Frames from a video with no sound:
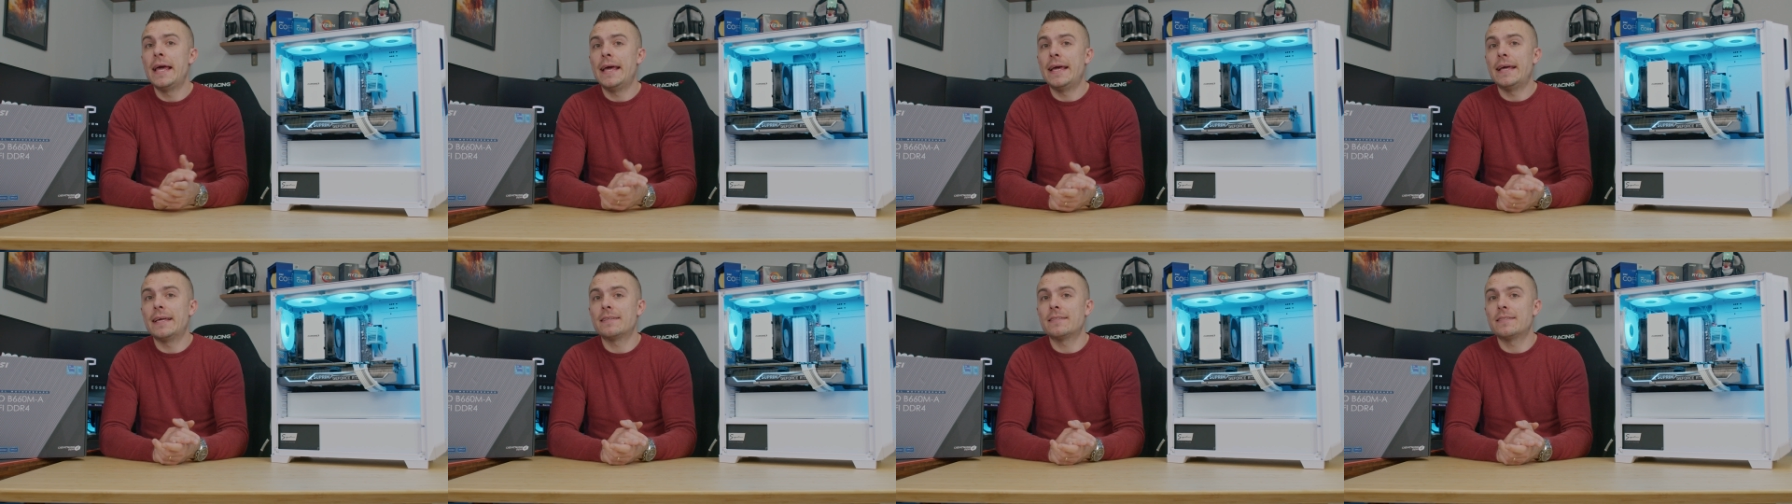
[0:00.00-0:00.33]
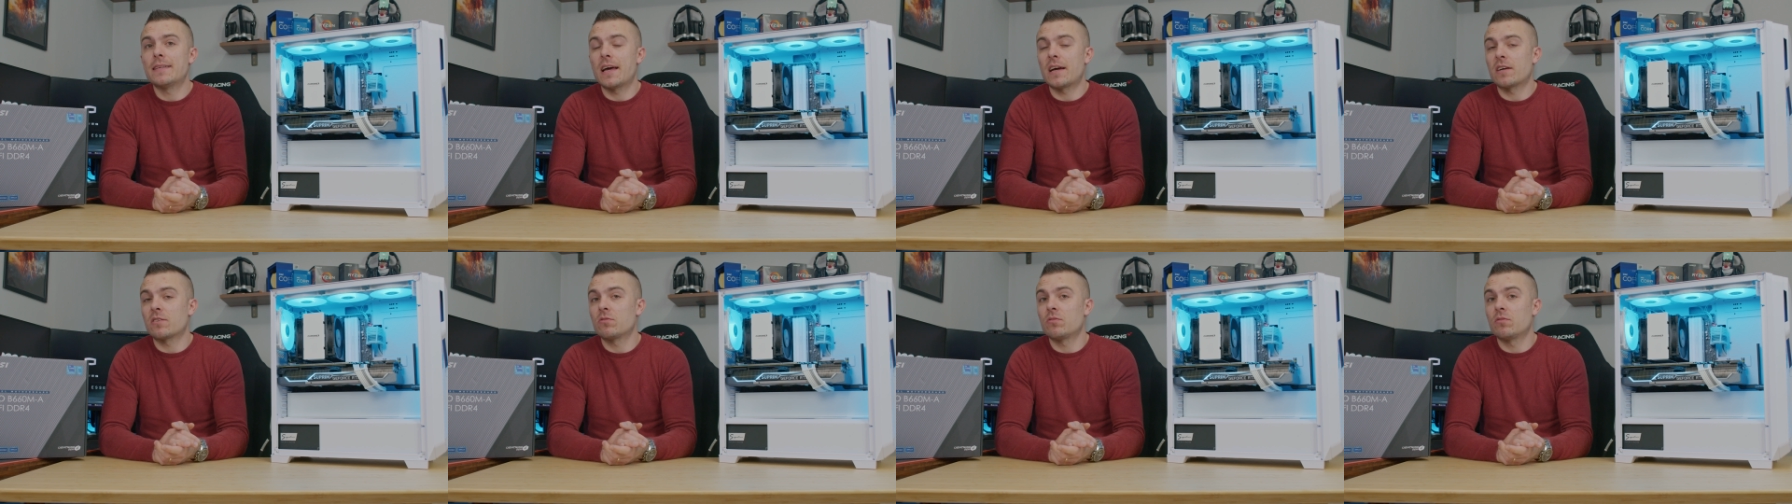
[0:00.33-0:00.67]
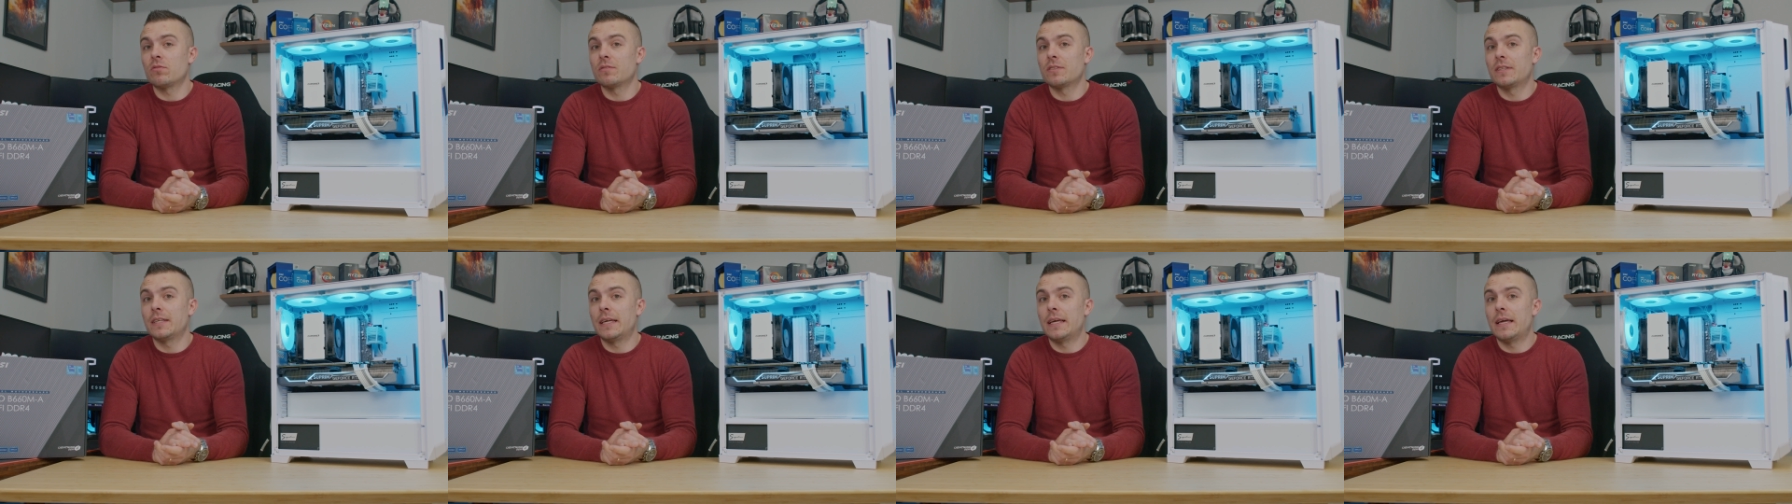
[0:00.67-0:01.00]
is
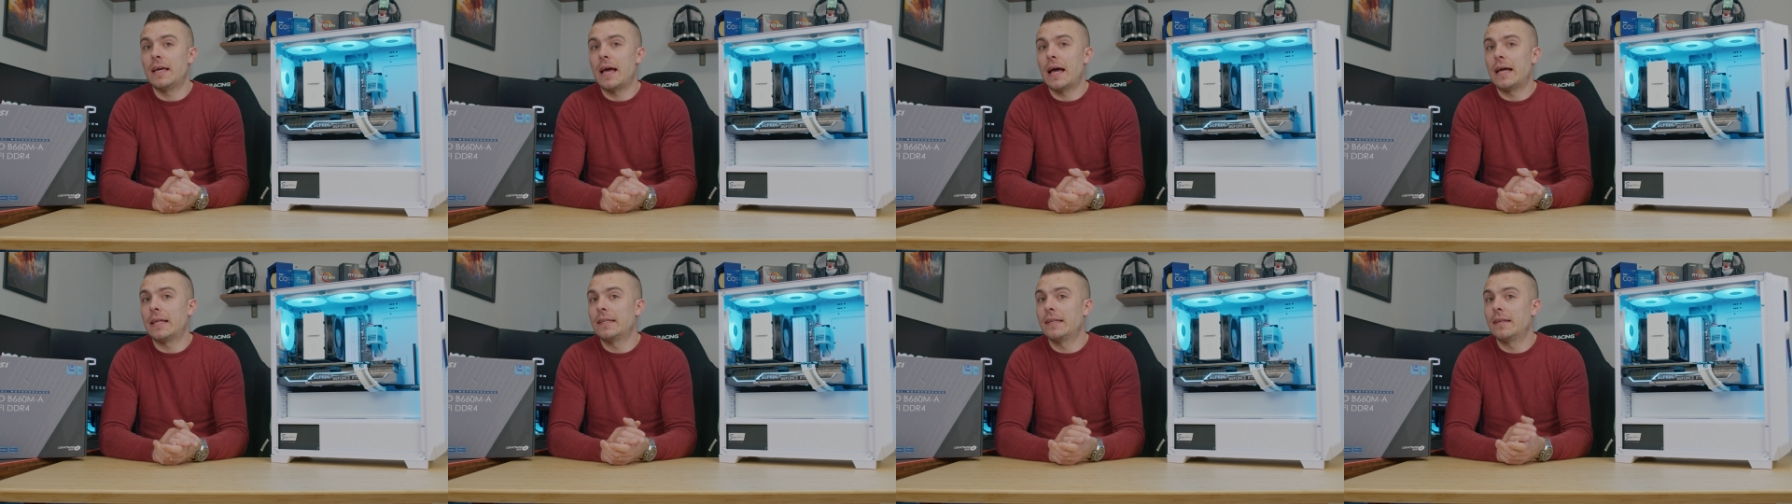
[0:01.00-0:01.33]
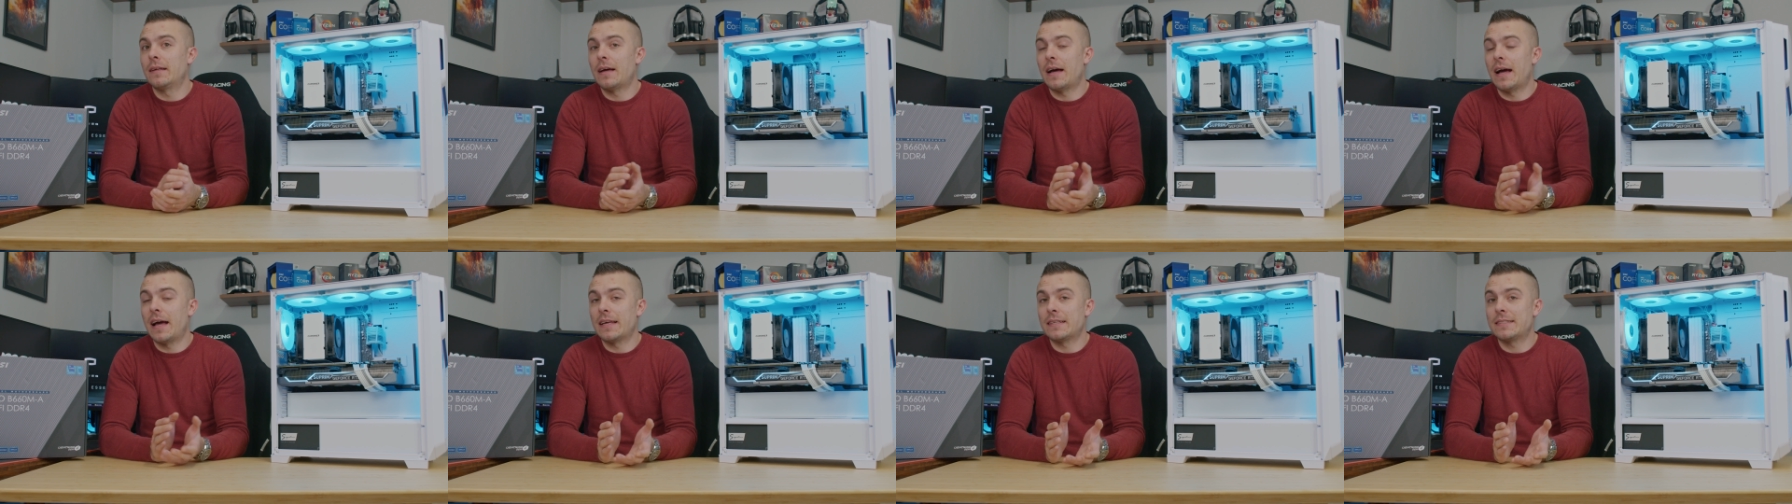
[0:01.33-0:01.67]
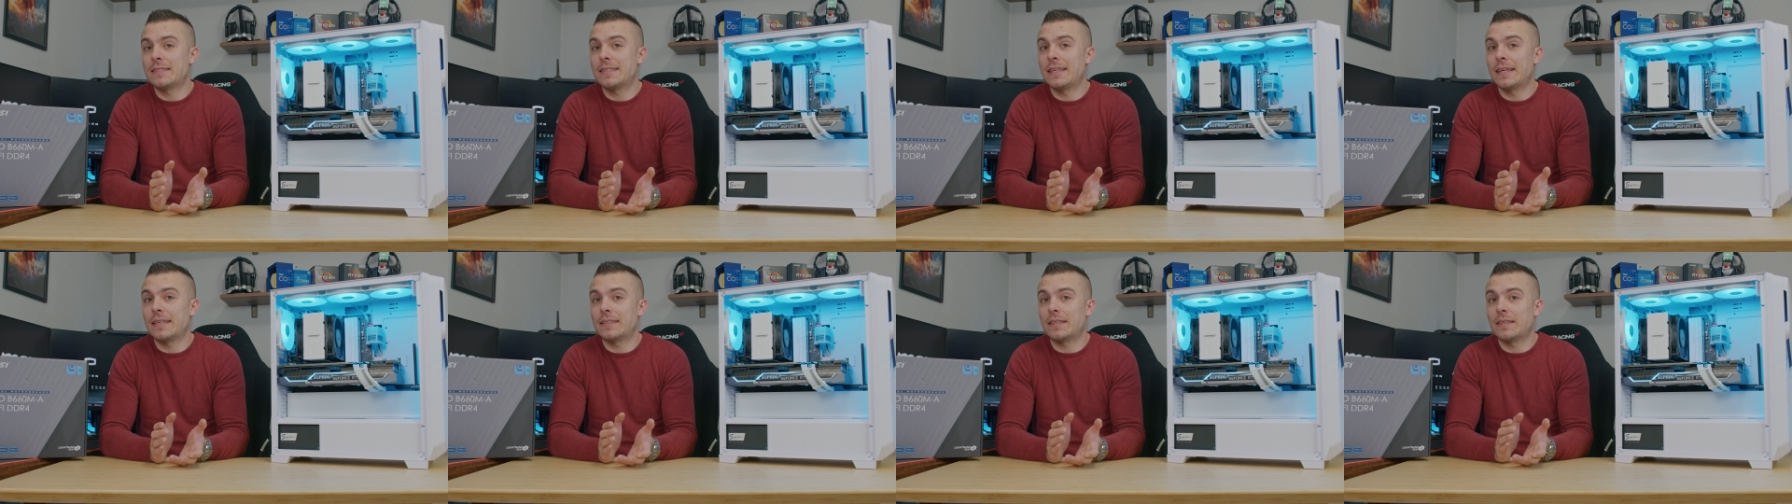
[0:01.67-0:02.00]
actually the um,
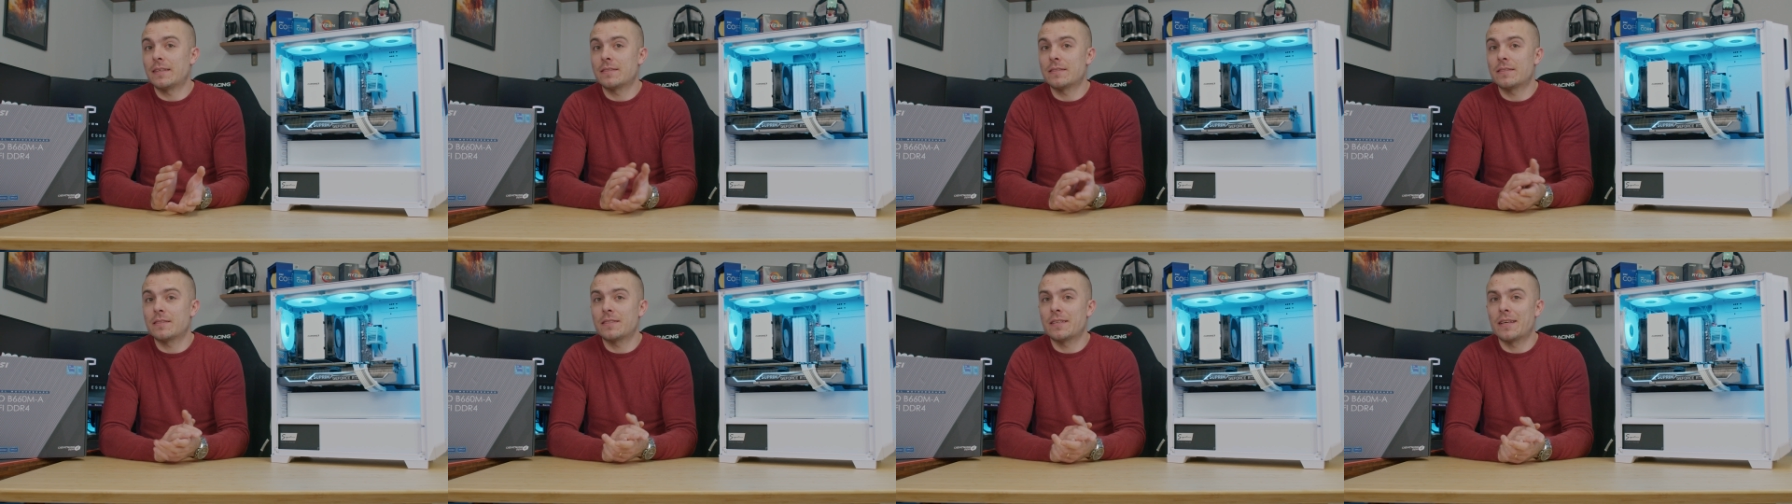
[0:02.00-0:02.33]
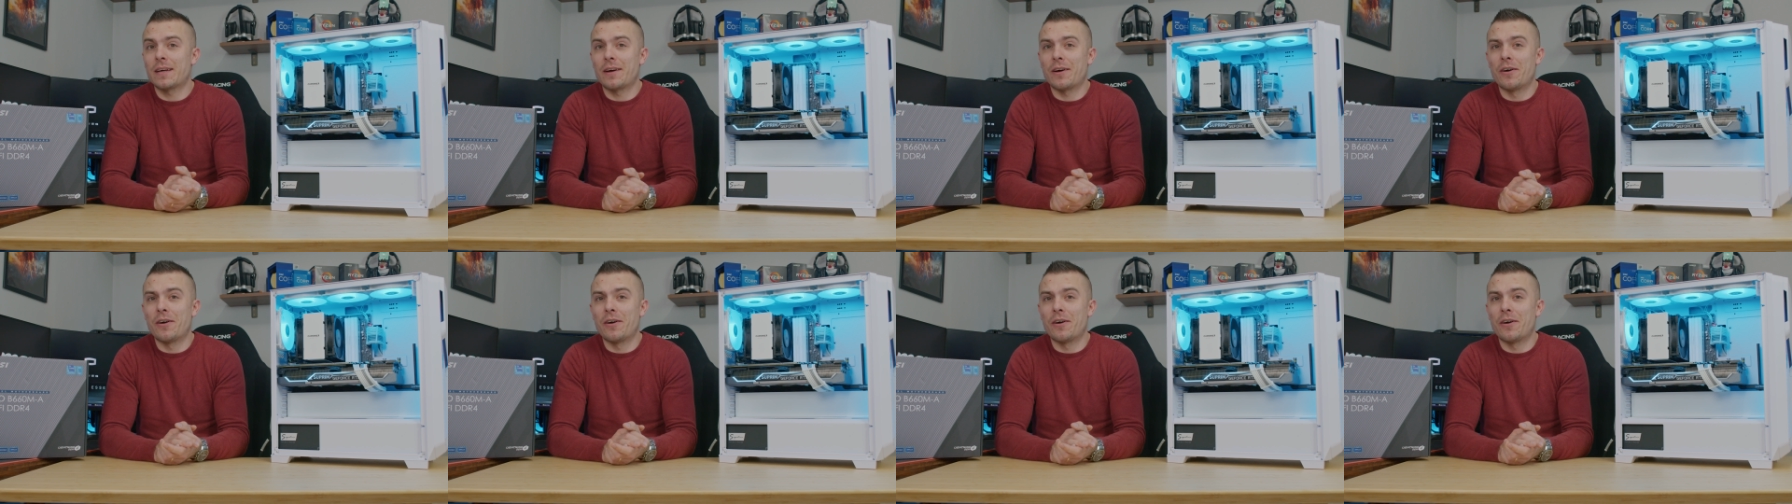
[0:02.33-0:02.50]
aesthetics